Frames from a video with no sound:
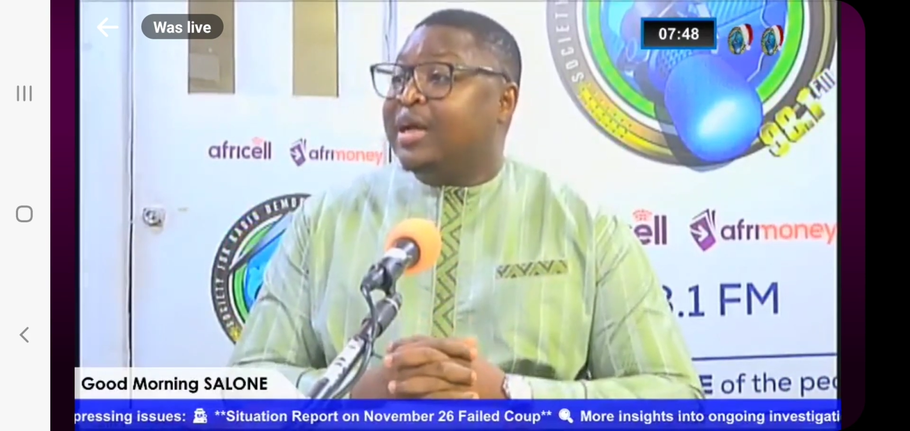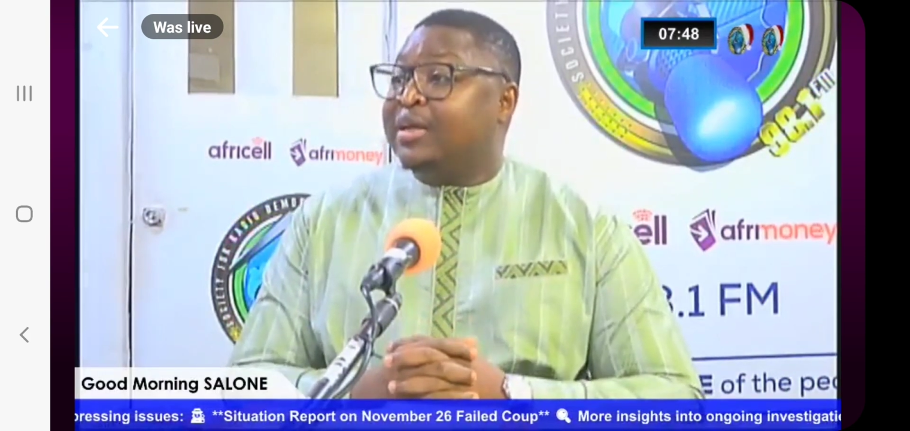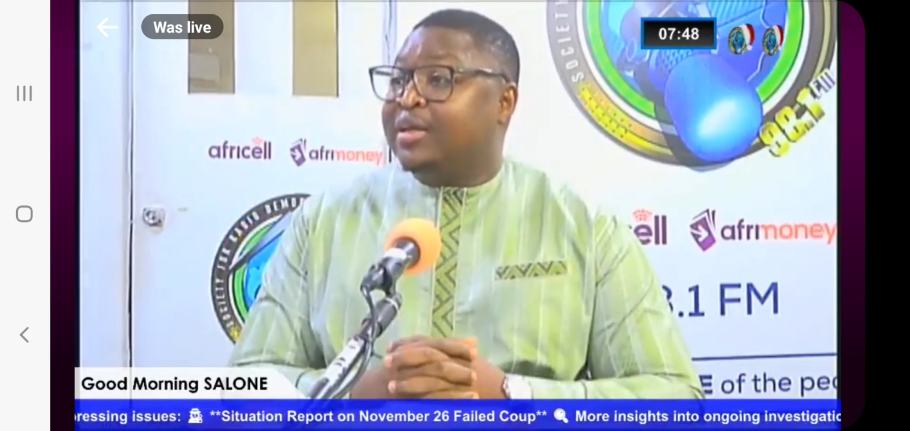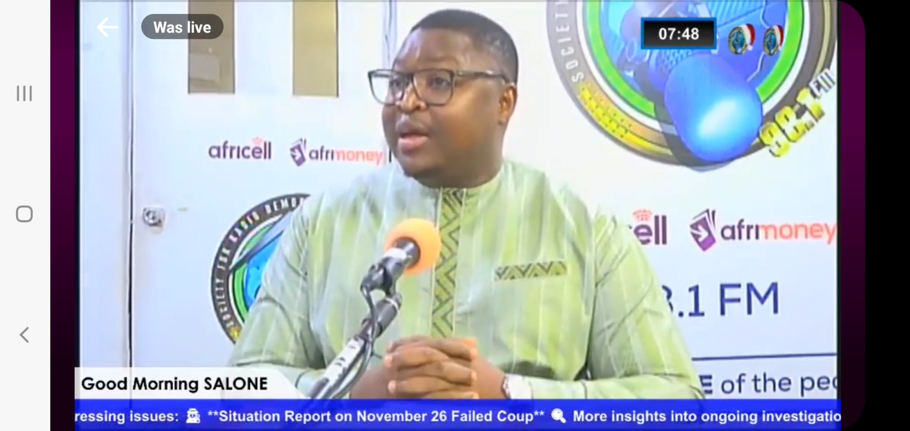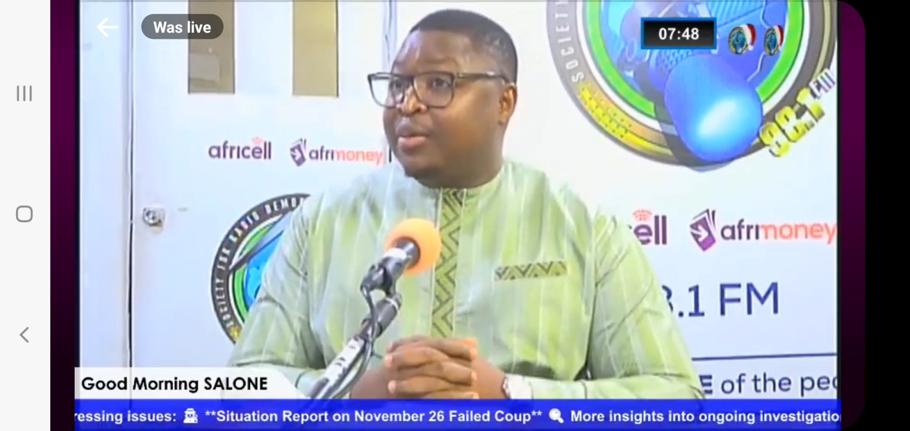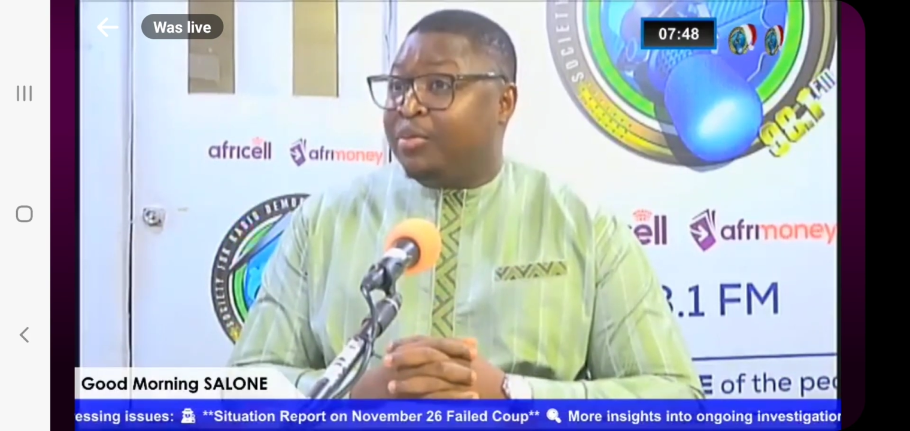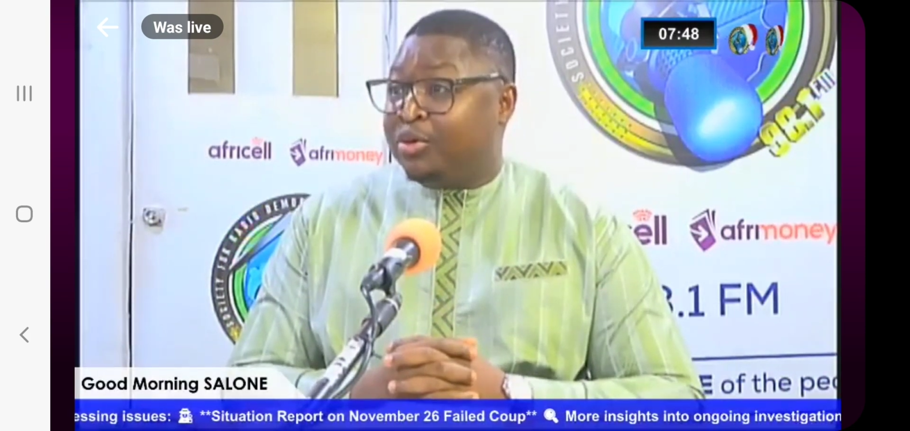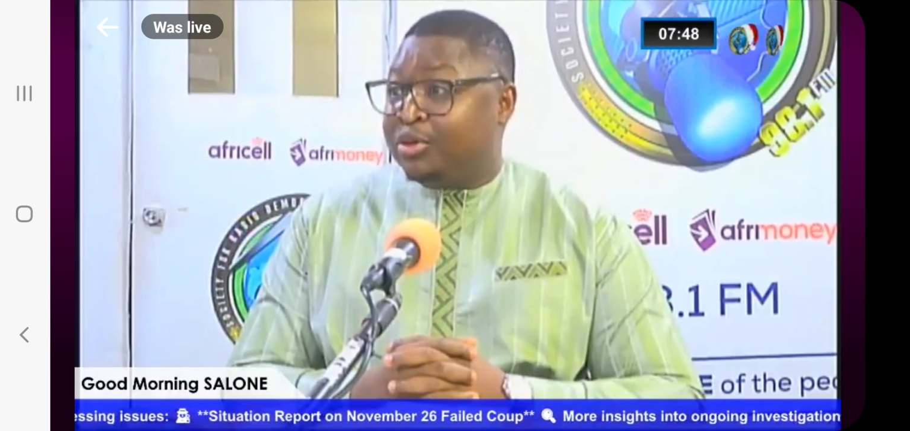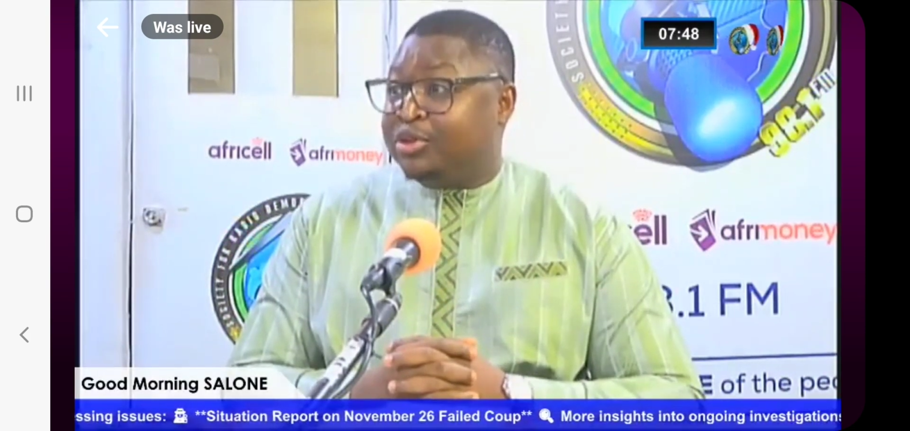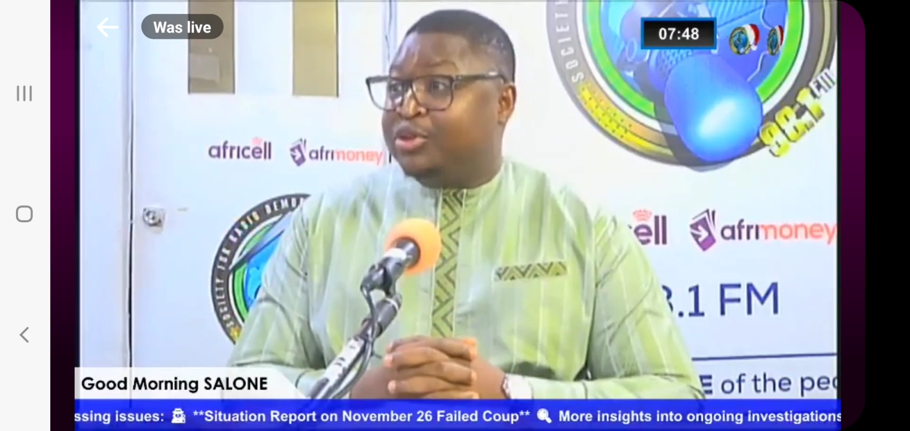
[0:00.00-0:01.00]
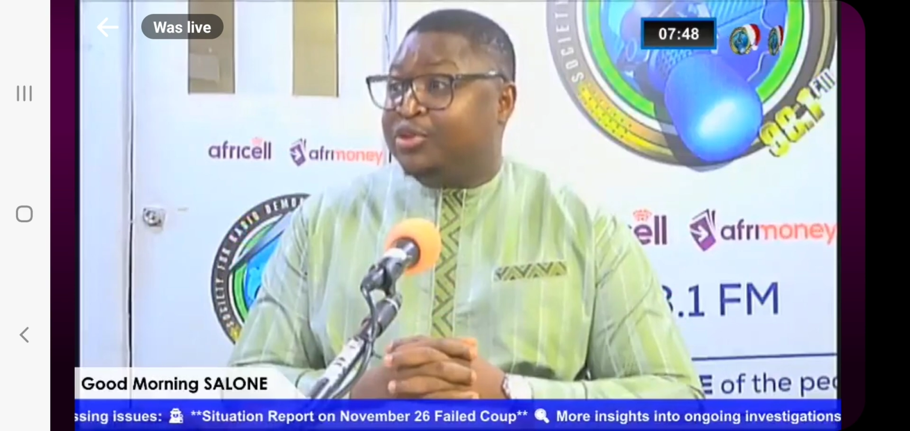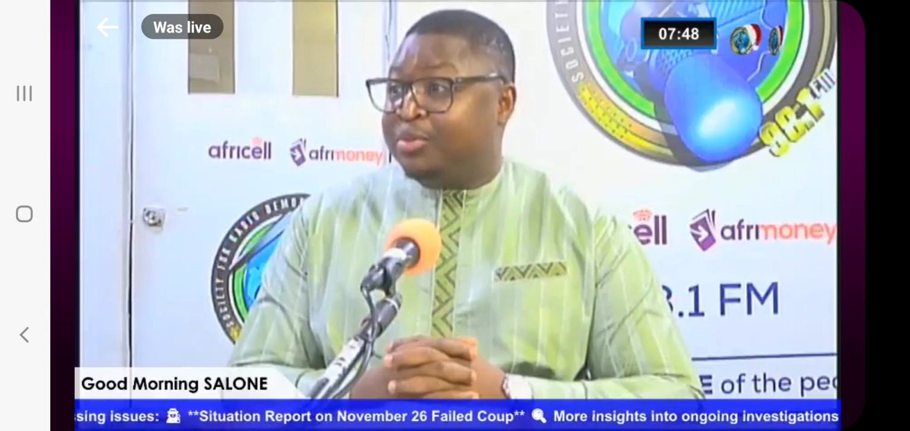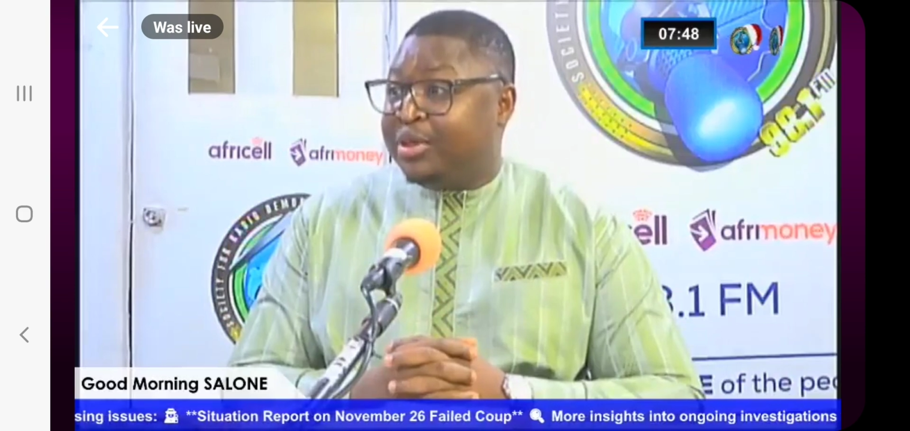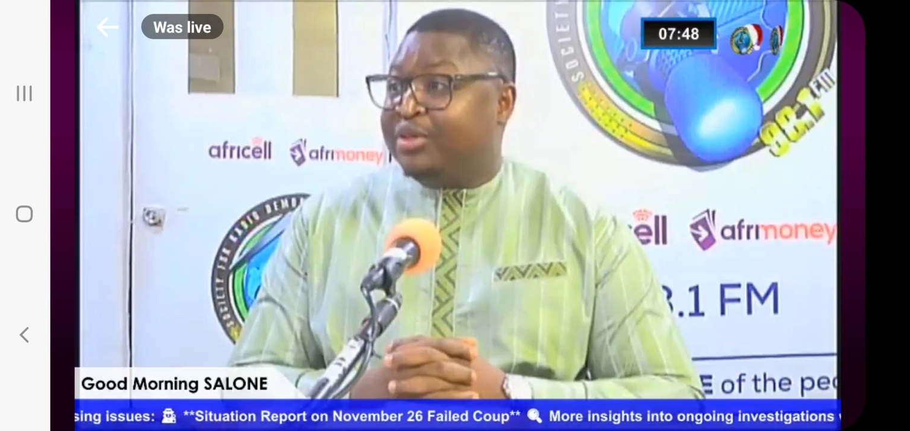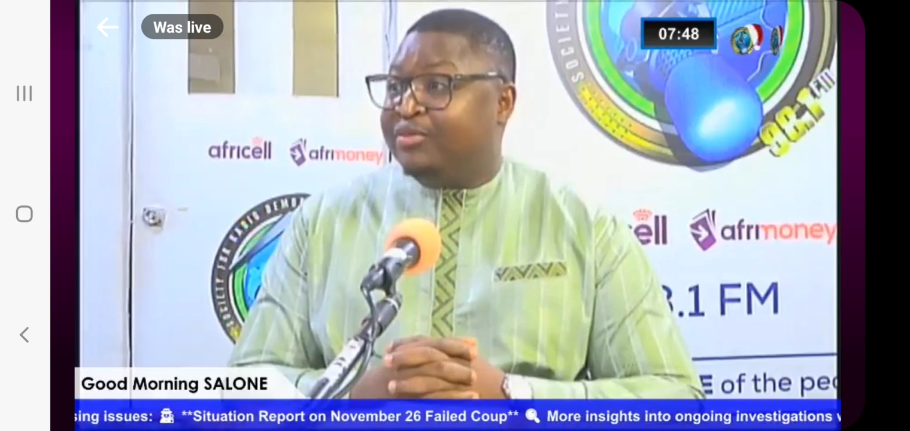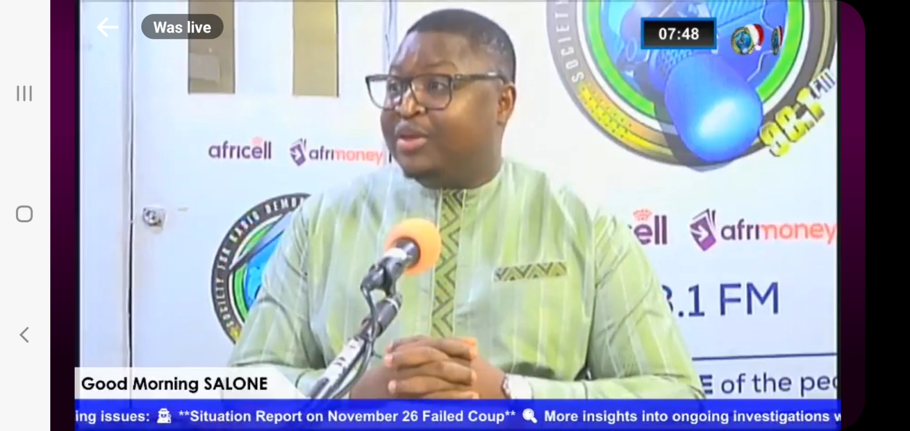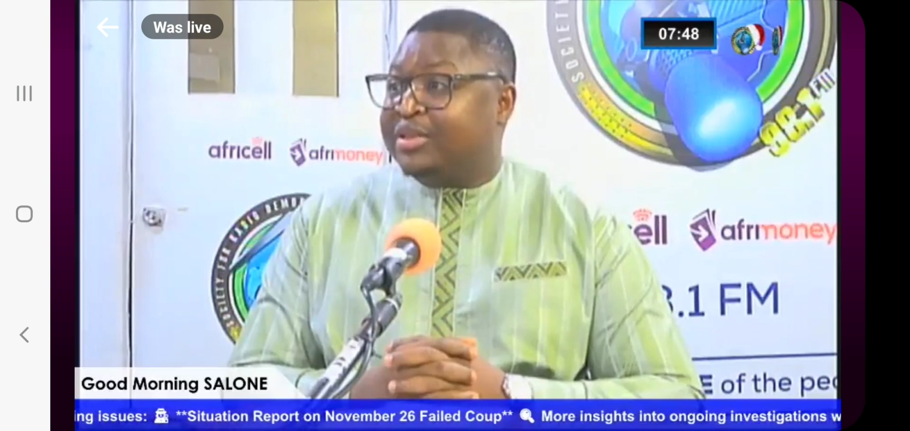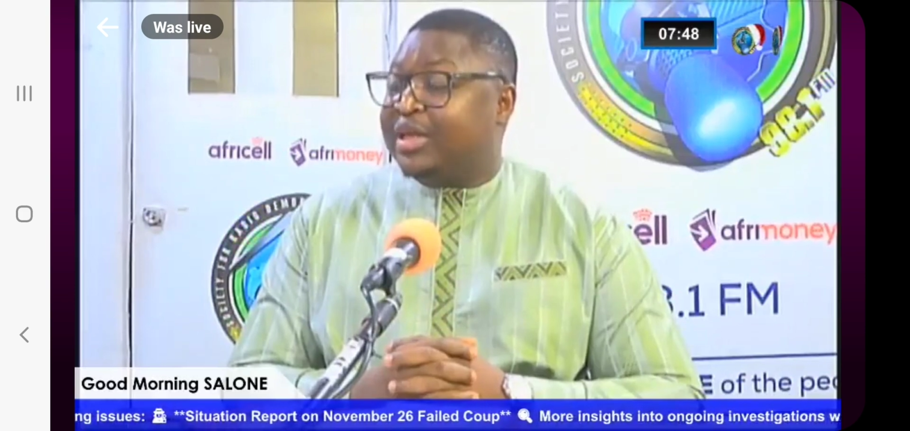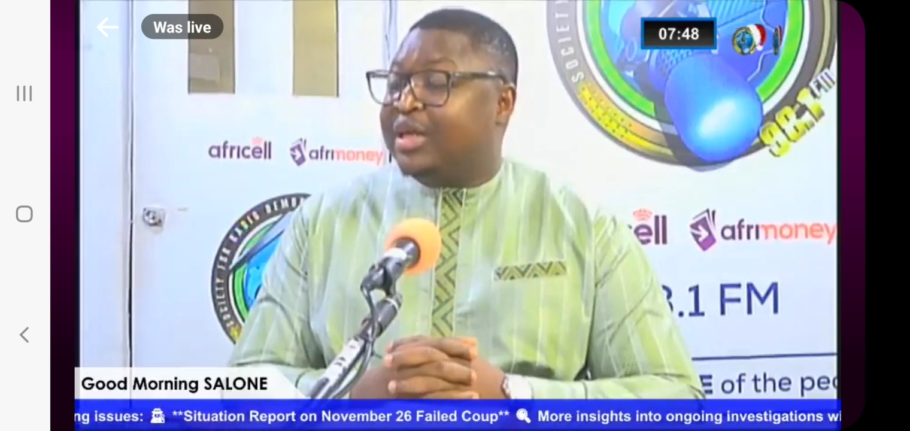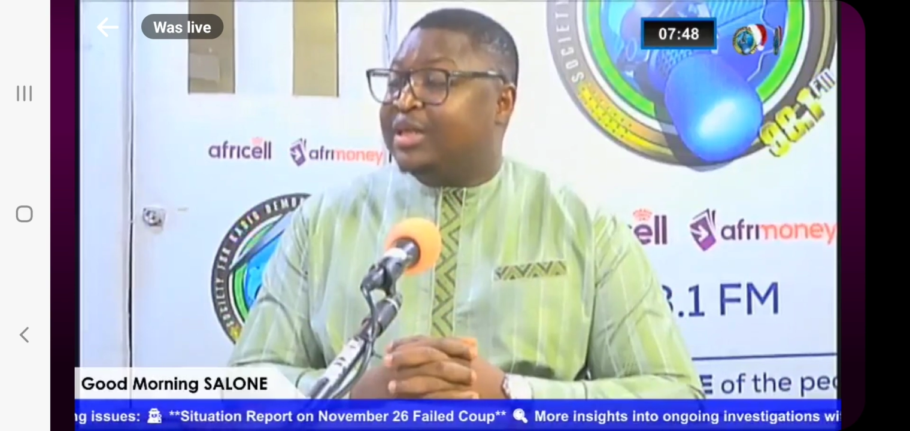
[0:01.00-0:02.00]
I want you to believe that
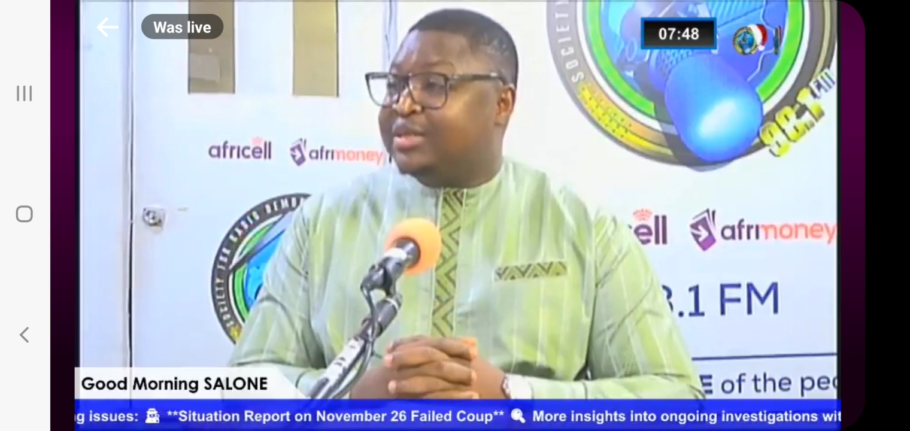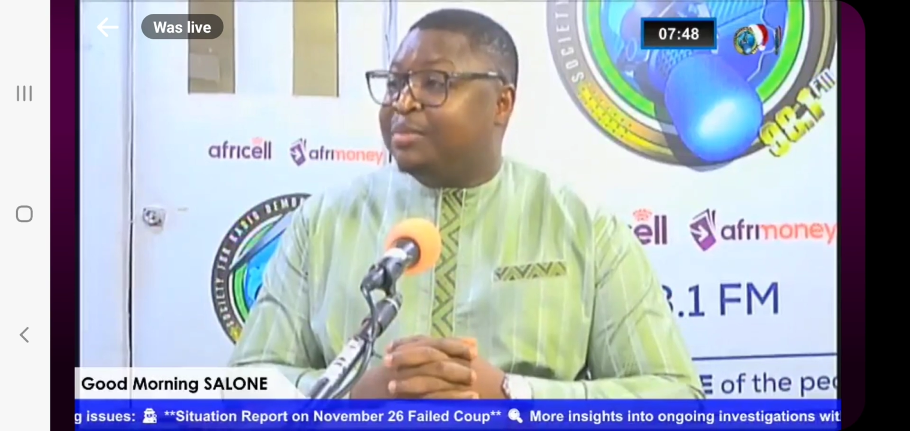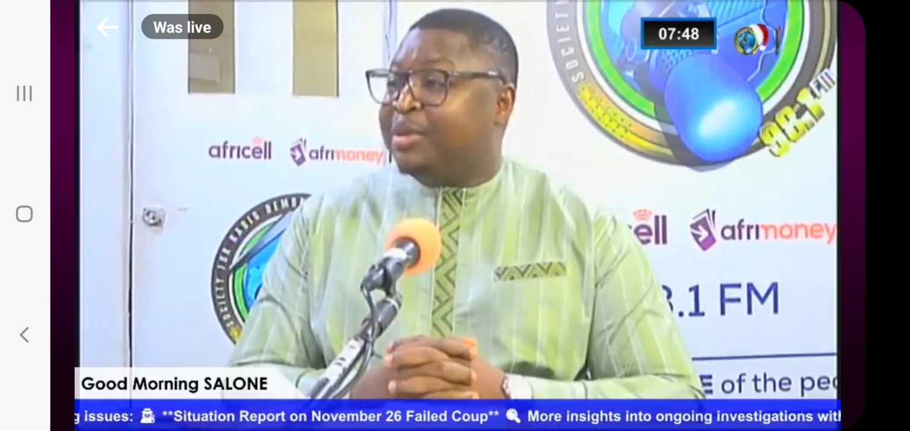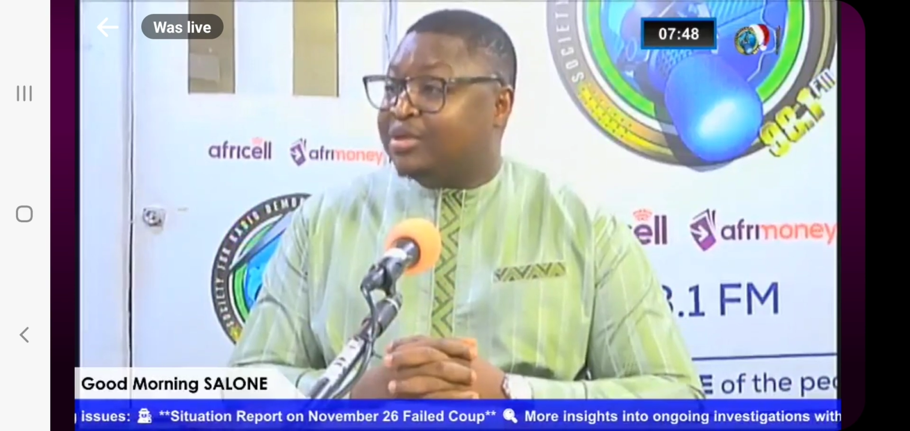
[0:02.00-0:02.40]
anytime a country